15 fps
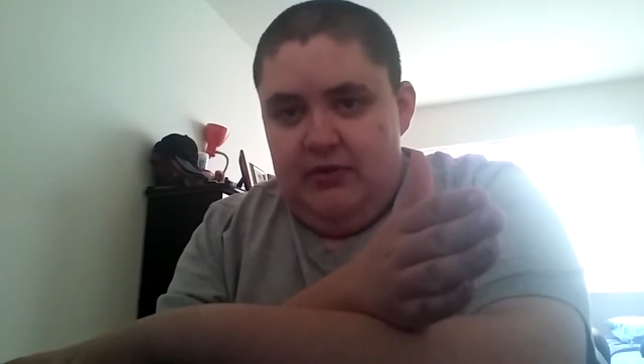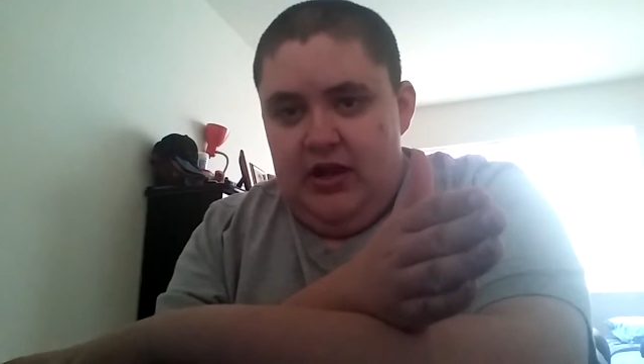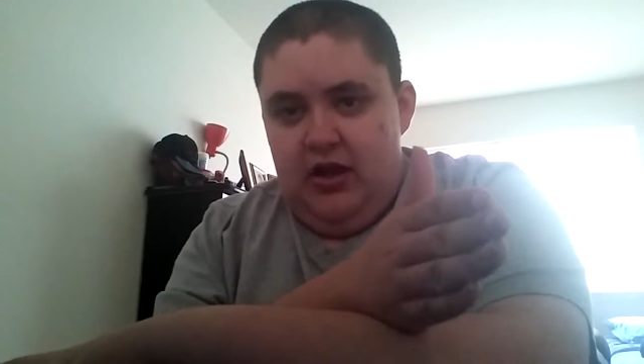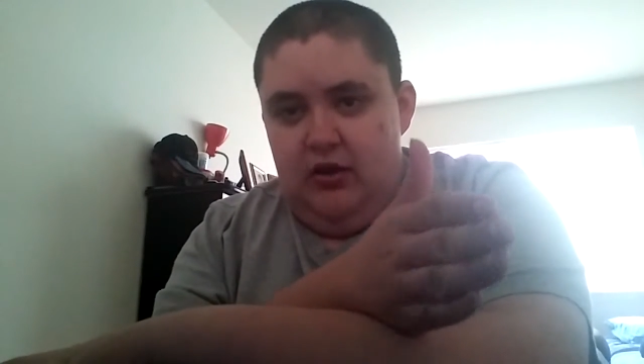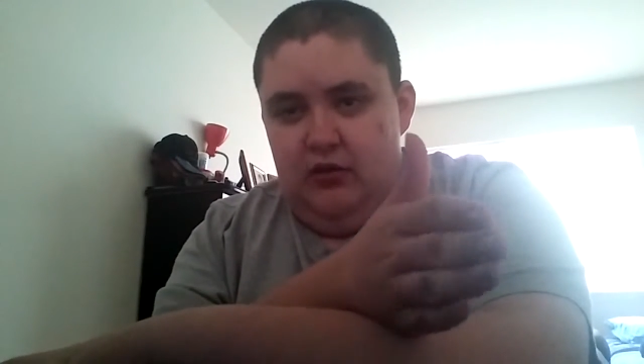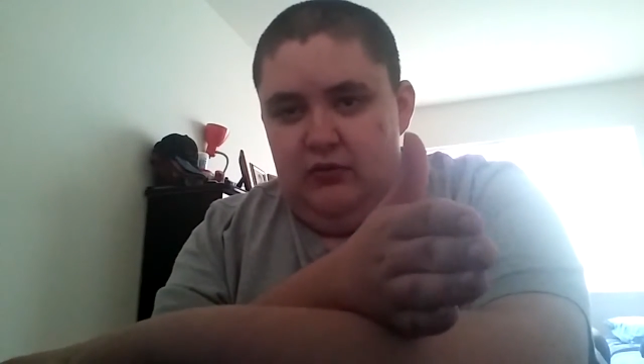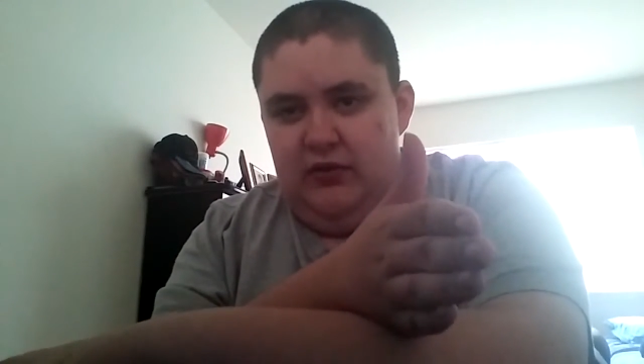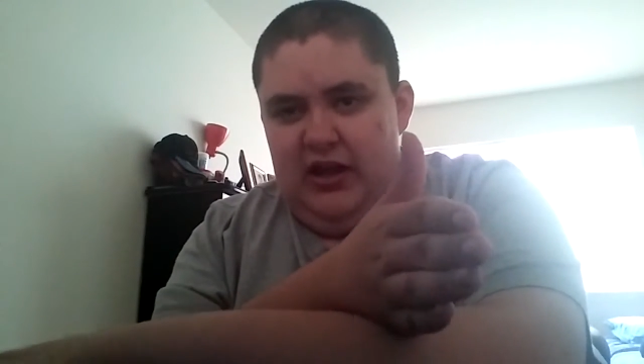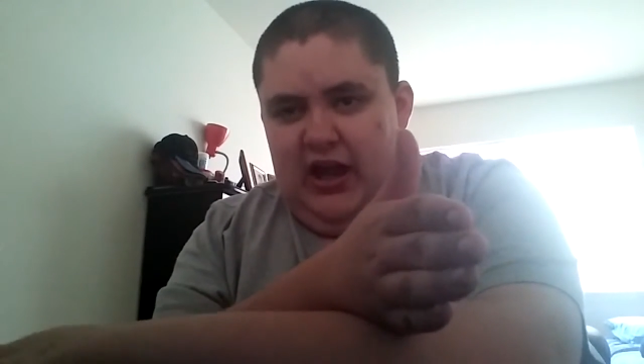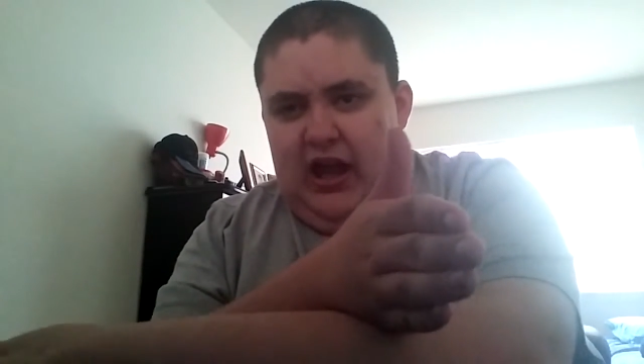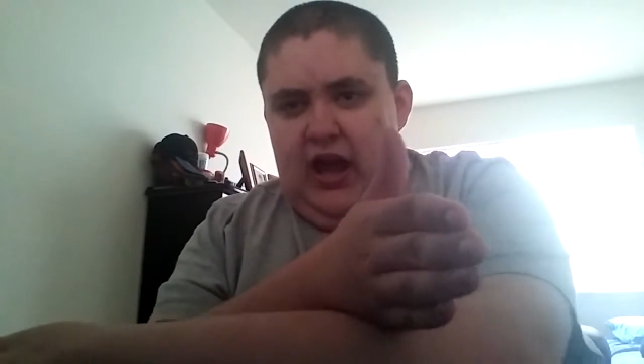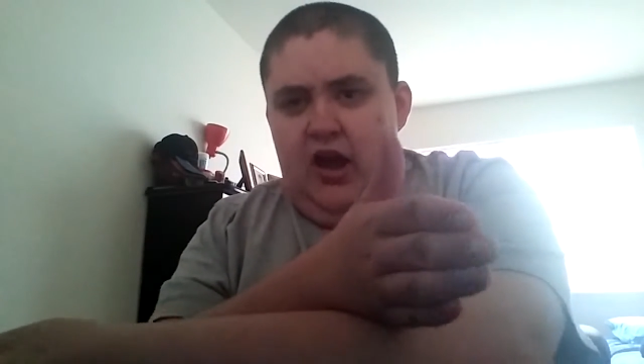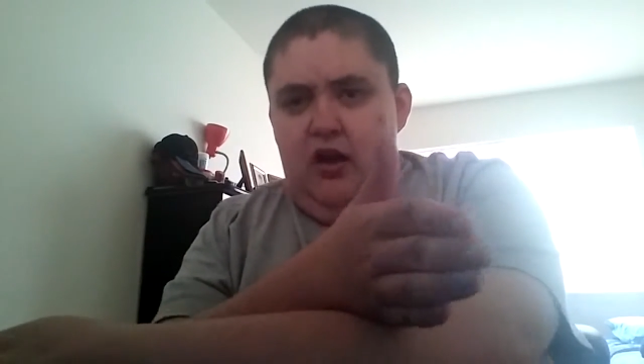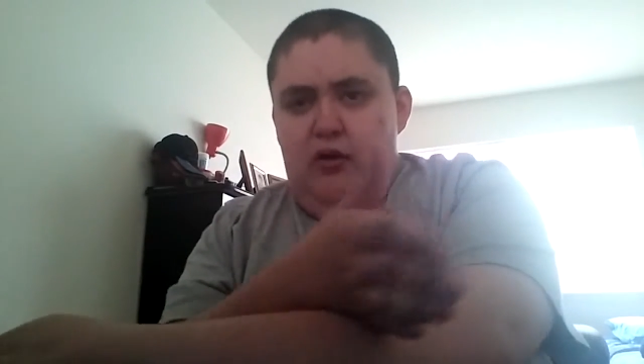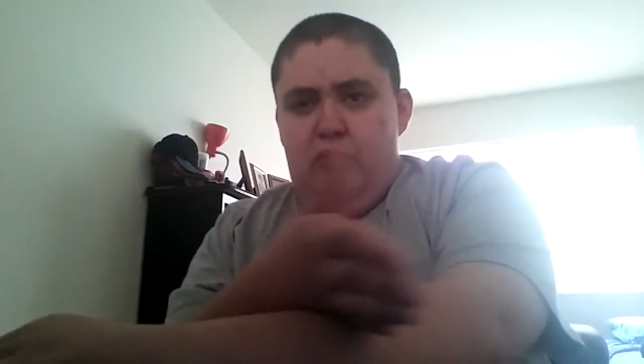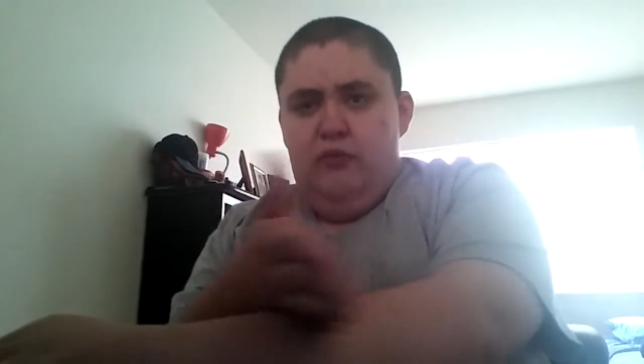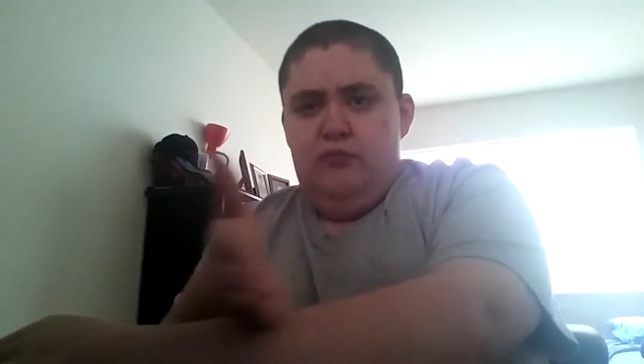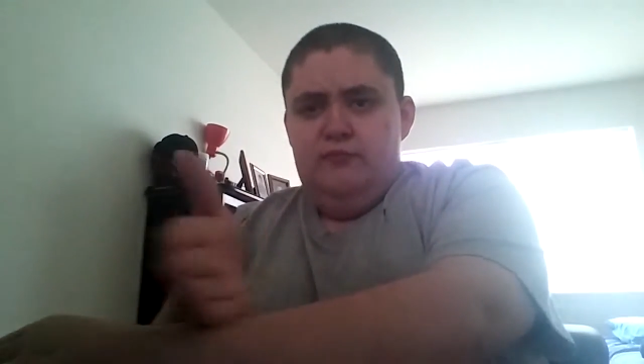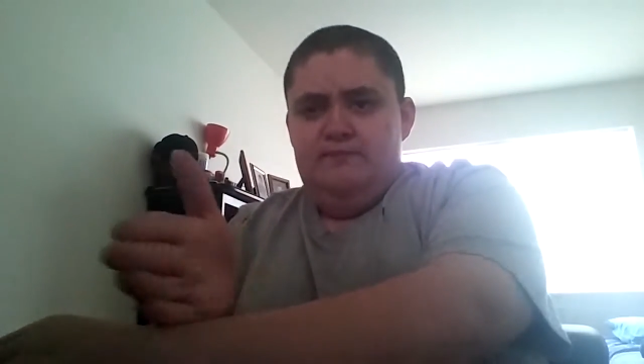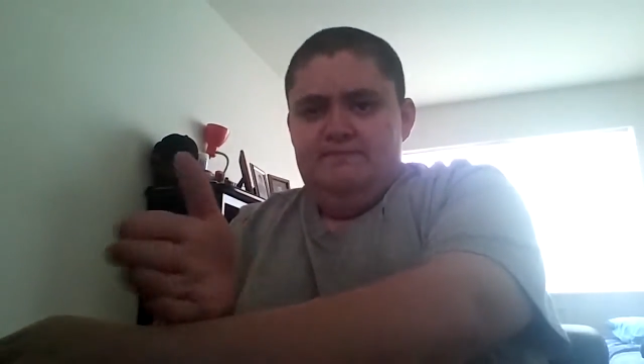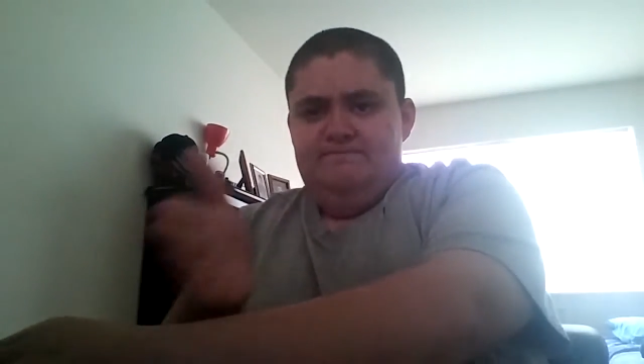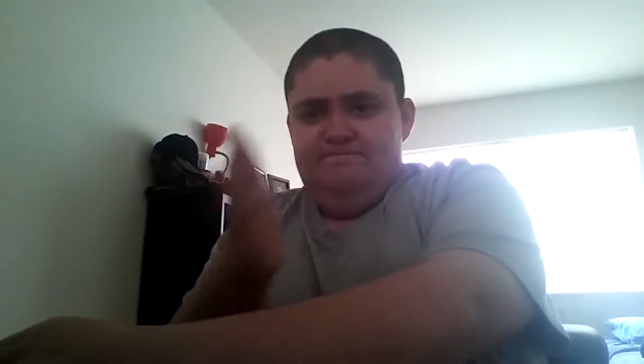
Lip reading: about how